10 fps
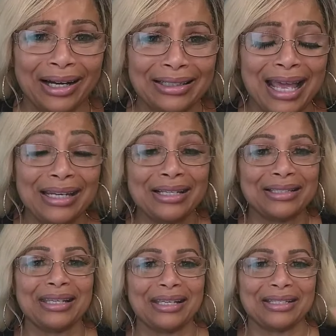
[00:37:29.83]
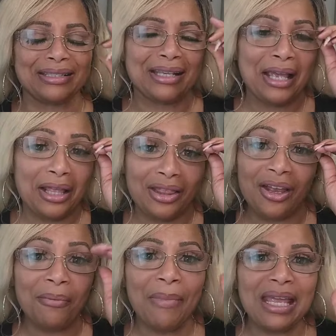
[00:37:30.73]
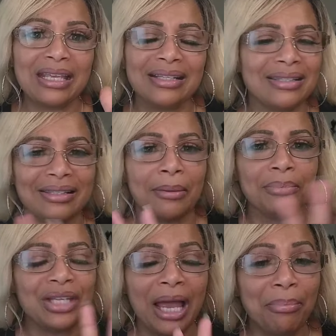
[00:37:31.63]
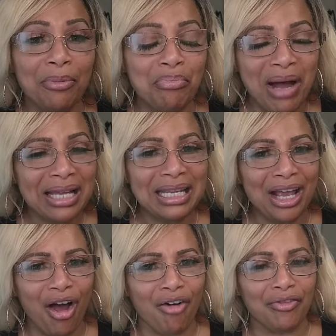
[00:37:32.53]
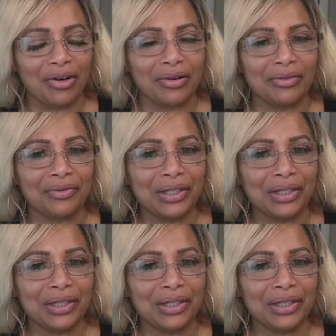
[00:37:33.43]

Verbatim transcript: that exists. They're making some type of money off of.